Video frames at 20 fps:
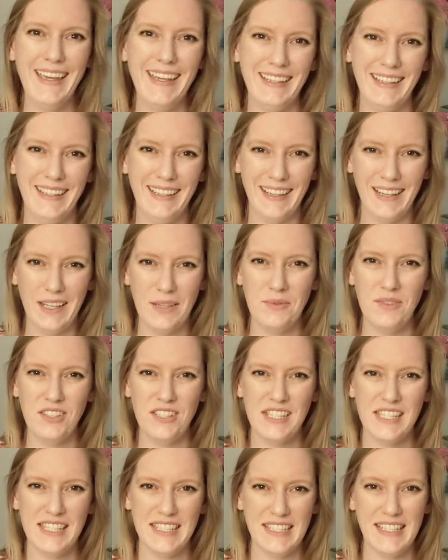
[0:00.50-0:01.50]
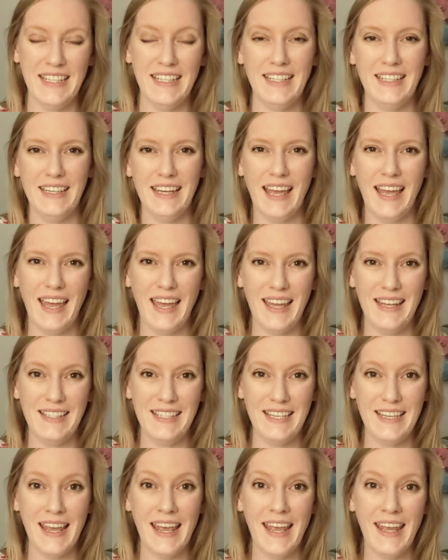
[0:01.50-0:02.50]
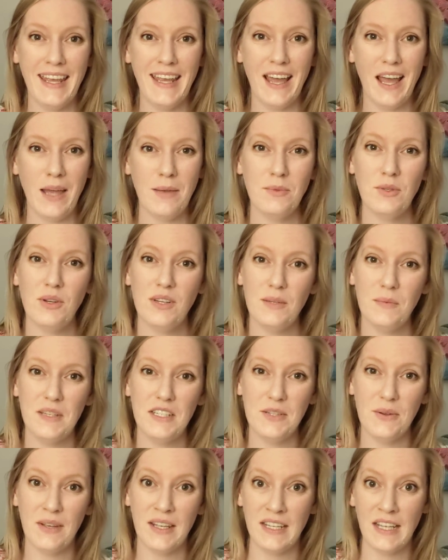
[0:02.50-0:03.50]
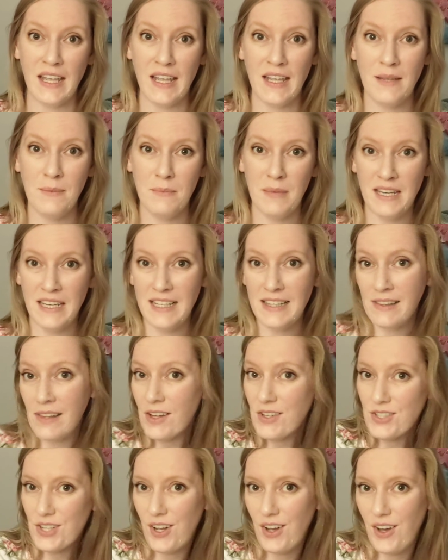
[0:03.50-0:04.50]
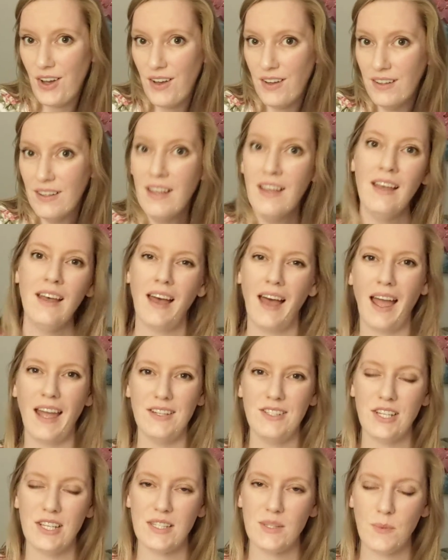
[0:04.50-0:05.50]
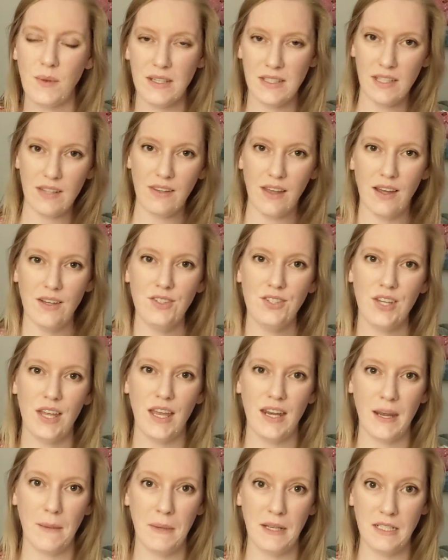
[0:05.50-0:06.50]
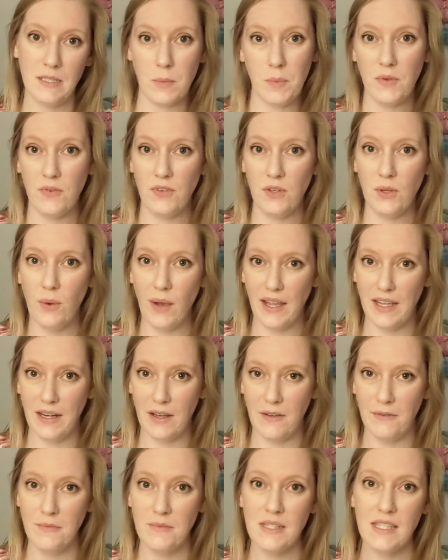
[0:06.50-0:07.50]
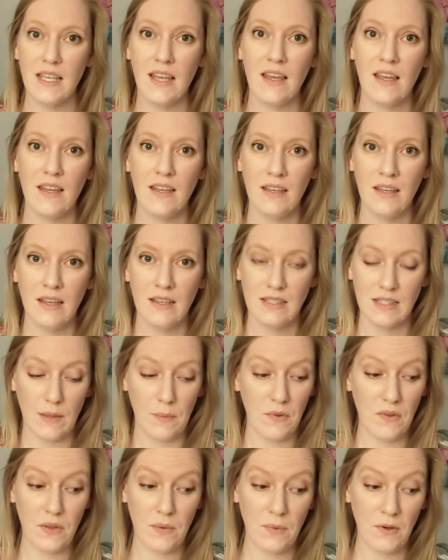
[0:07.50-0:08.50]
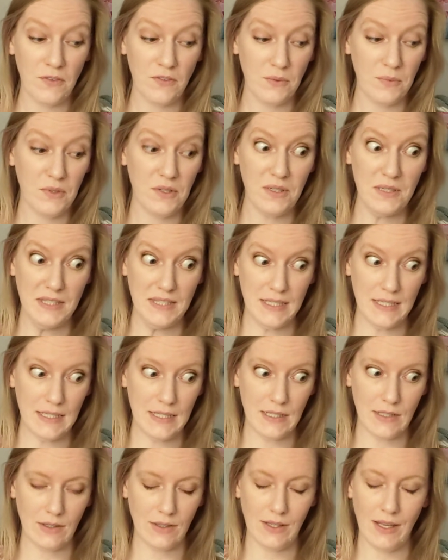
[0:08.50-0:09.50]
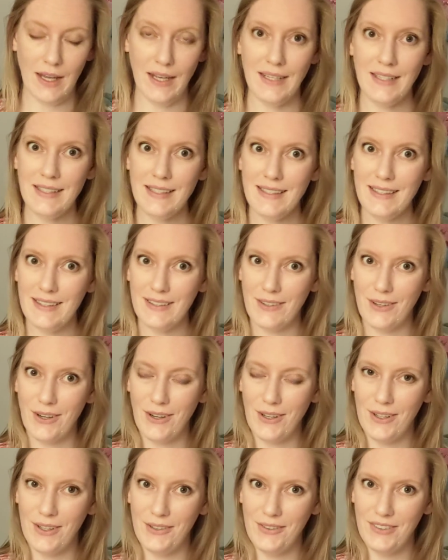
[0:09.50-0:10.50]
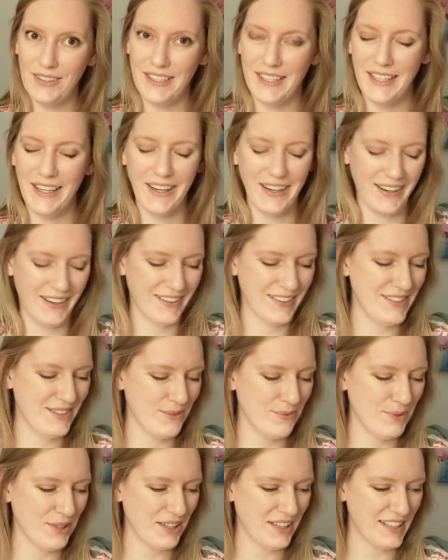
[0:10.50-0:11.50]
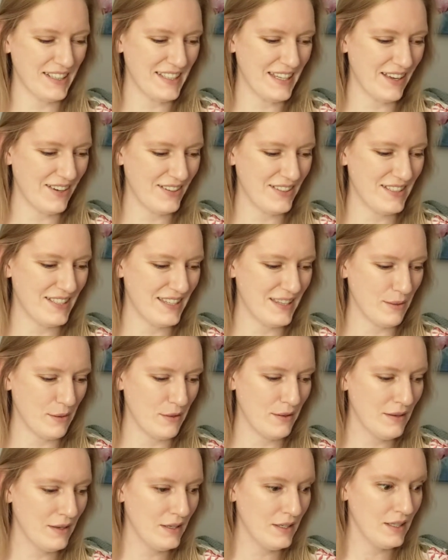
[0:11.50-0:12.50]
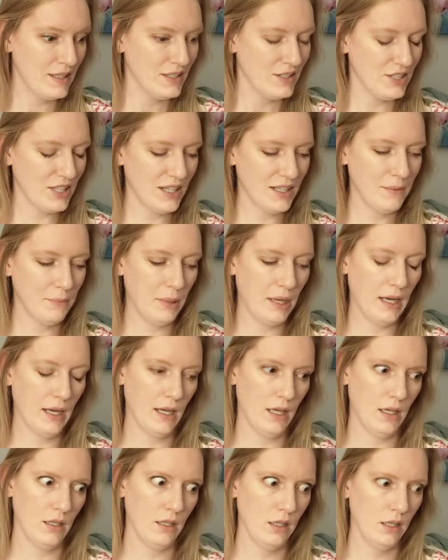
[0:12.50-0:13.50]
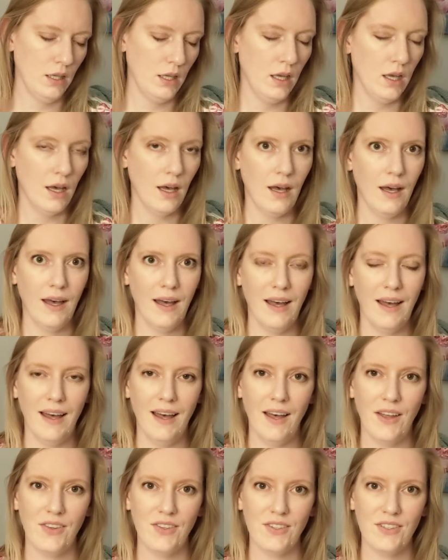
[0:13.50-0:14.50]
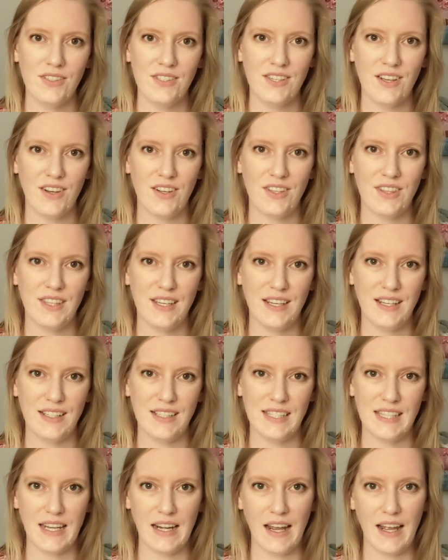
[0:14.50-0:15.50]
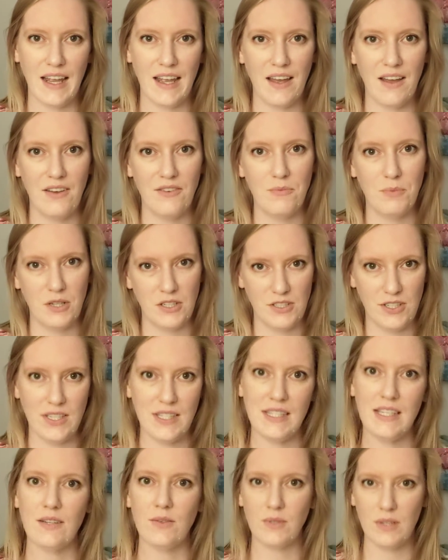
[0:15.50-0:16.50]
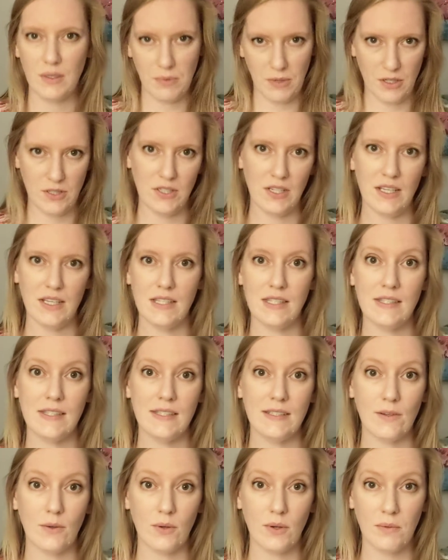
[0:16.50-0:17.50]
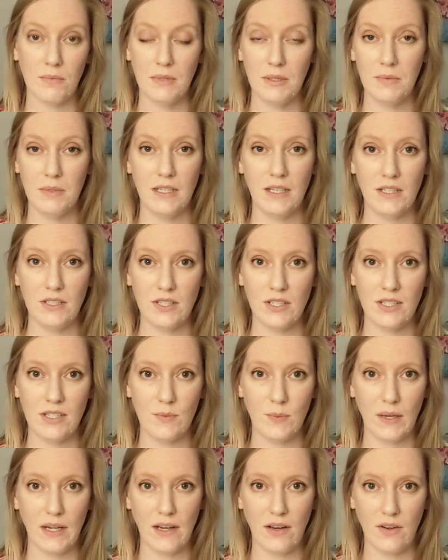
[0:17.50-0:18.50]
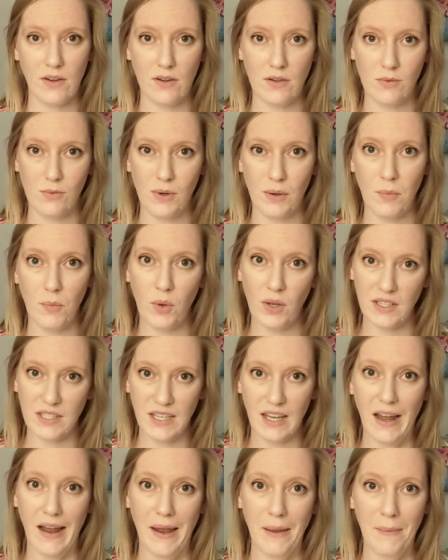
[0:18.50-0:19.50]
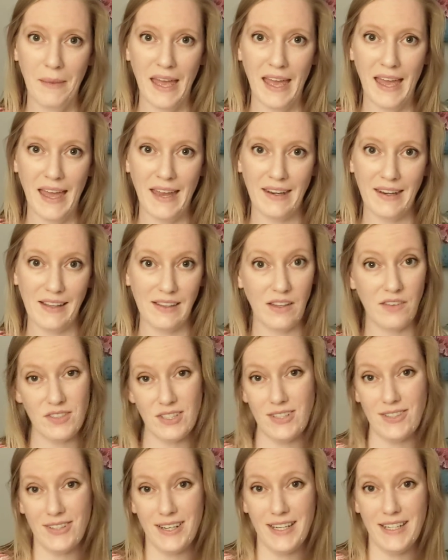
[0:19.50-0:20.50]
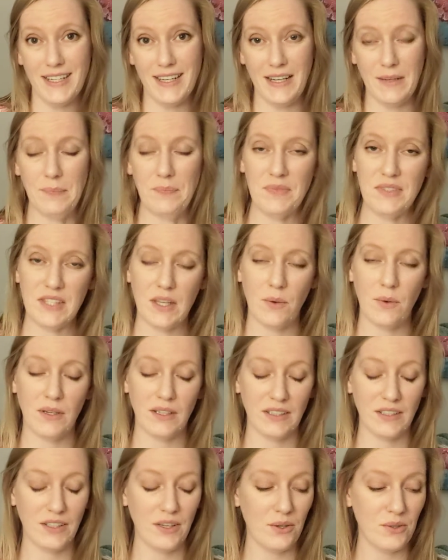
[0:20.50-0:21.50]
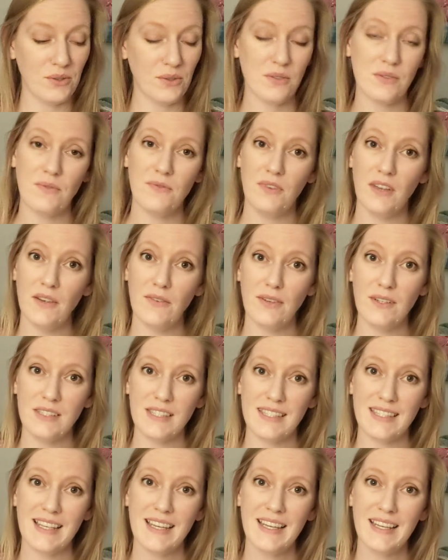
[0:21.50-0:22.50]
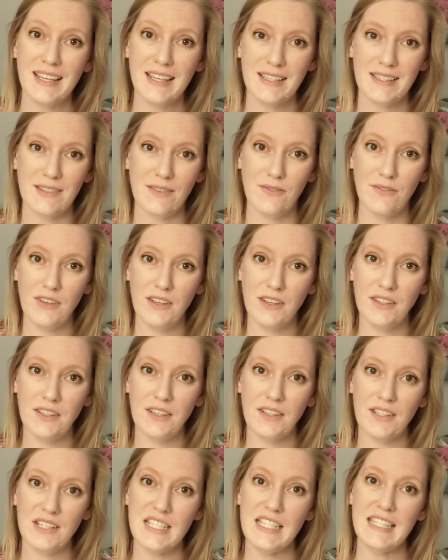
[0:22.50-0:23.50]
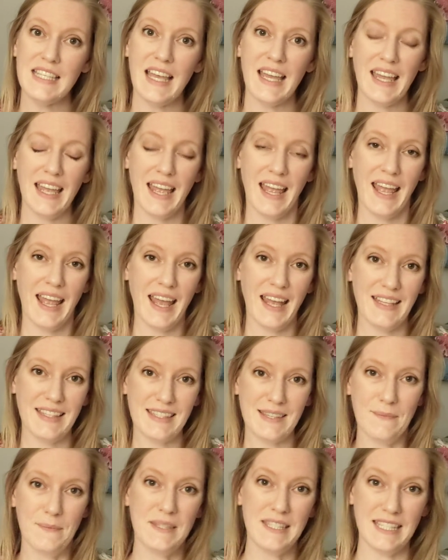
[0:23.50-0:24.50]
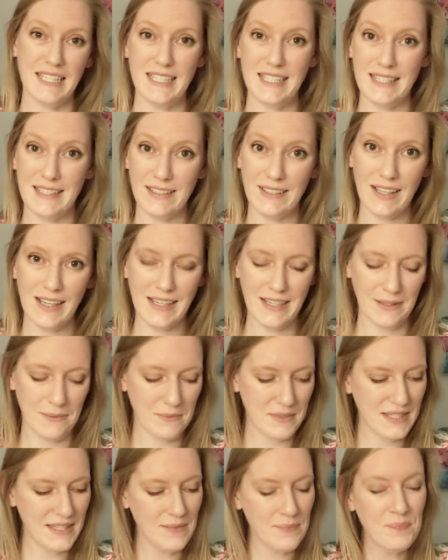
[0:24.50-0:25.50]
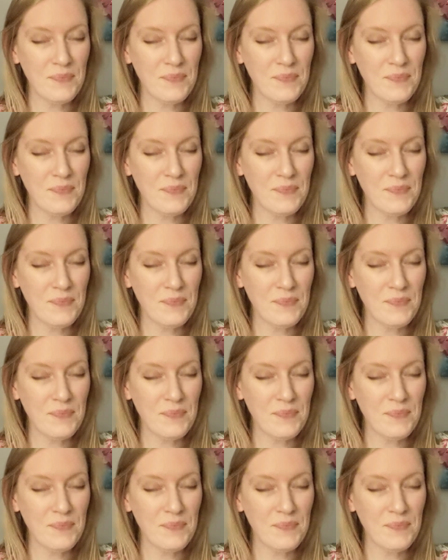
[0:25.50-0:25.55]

Hi, I'm Christine, and today I'm going to be doing a mini Lush haul. I just went to Lush and I picked up a few items. Some of them are from their seasonal line. They're all over here as I'm looking down into the giant pile. Others are things that I have purchased and repurchased, or maybe I just went out on a whim one time and I loved it or hated it. So we're going to go through some favorites, some failures, and some seasonal items.